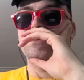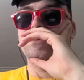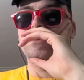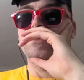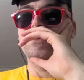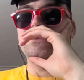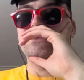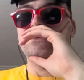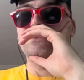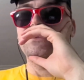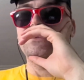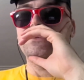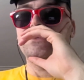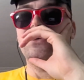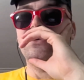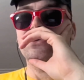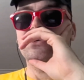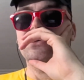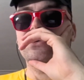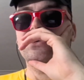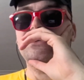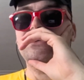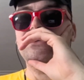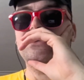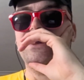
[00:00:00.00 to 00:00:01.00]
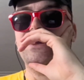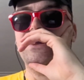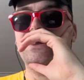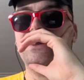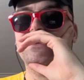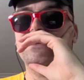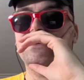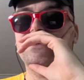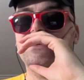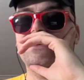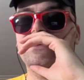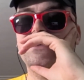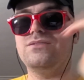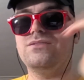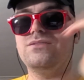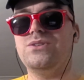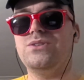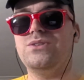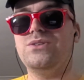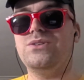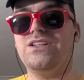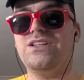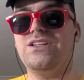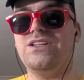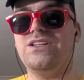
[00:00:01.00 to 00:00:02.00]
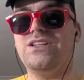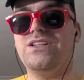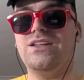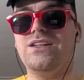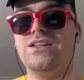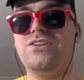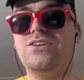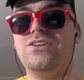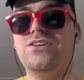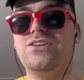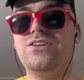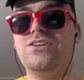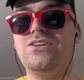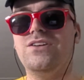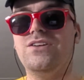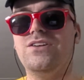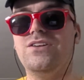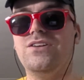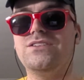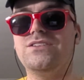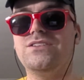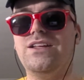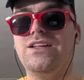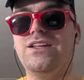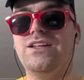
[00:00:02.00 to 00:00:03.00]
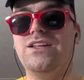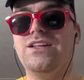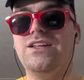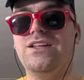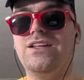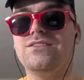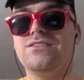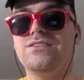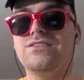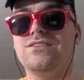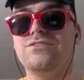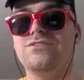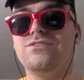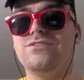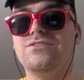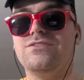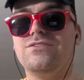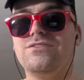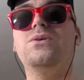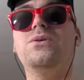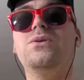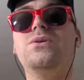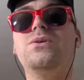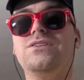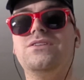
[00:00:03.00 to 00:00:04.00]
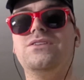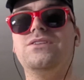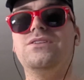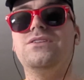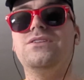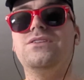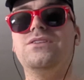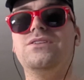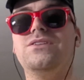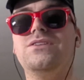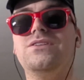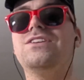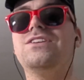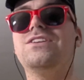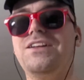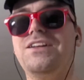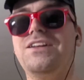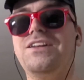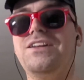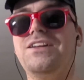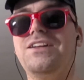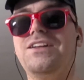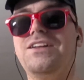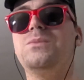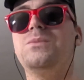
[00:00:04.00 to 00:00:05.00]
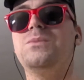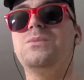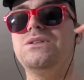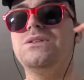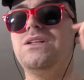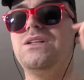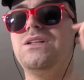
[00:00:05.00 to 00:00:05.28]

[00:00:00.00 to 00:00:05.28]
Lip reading: the Arclight, what is that thing called? Arclight Rumble. The Arclight Rumble.